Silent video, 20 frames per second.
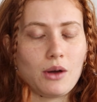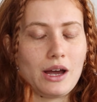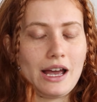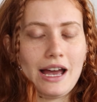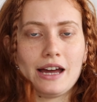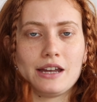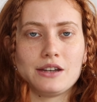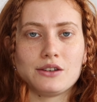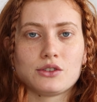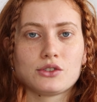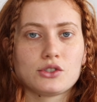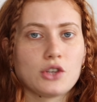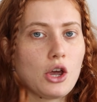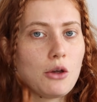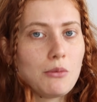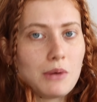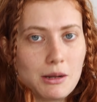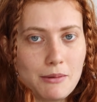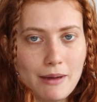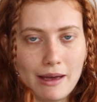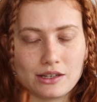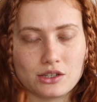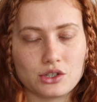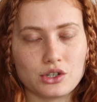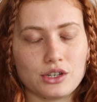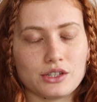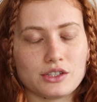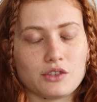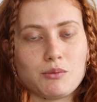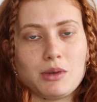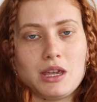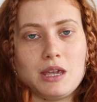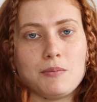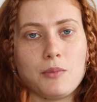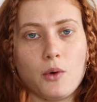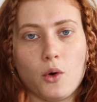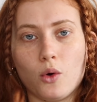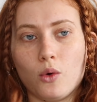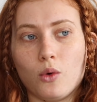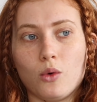I had so many messages of
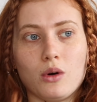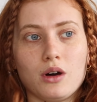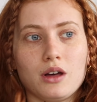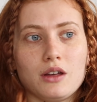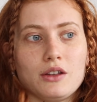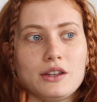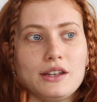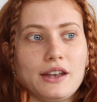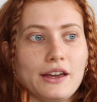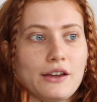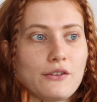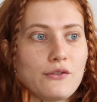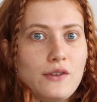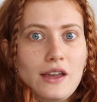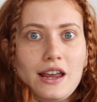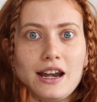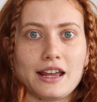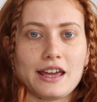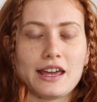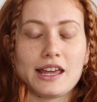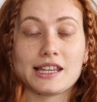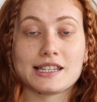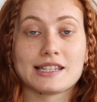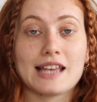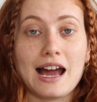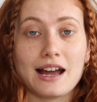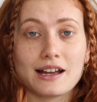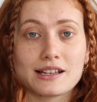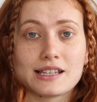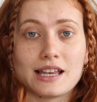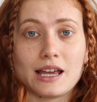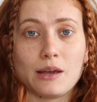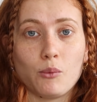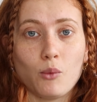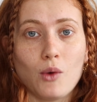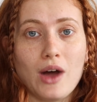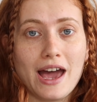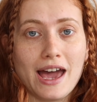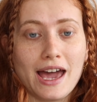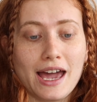people like feeling exact same
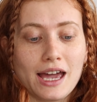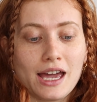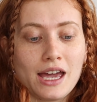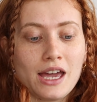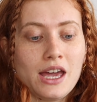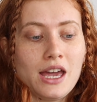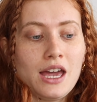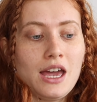way.